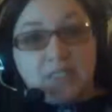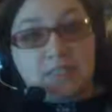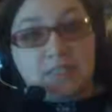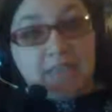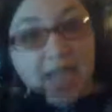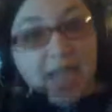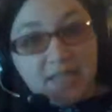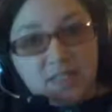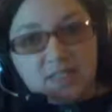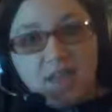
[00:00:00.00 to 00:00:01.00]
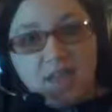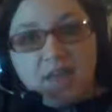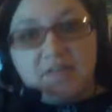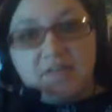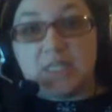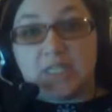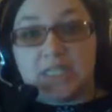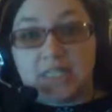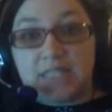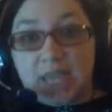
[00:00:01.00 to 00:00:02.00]
tense, very
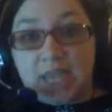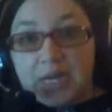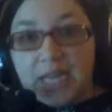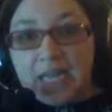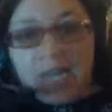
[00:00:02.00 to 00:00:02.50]
scary.